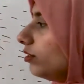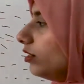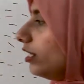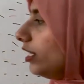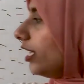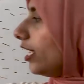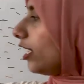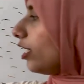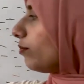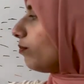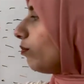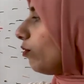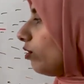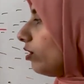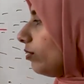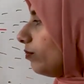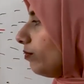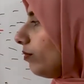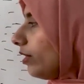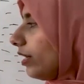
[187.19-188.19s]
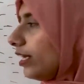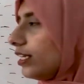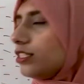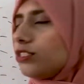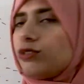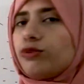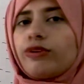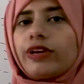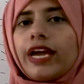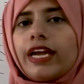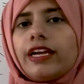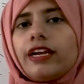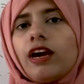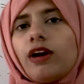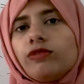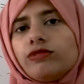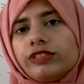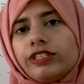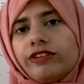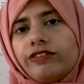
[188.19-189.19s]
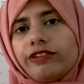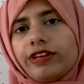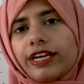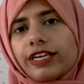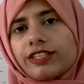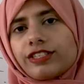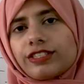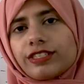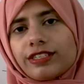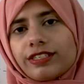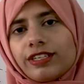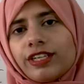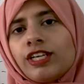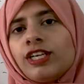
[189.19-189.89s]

DNA polymerase to carry out the reaction.